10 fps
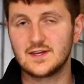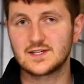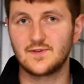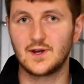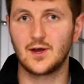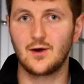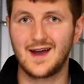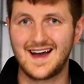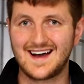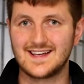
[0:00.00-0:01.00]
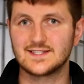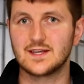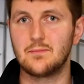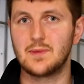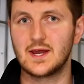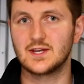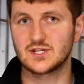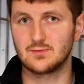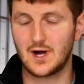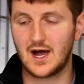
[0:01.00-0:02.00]
this video has been
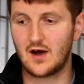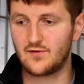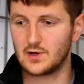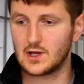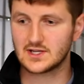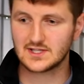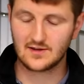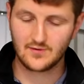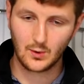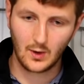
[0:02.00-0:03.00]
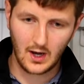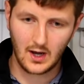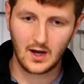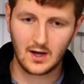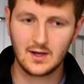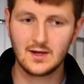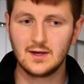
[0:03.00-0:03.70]
somewhat helpful. Like I said, if you are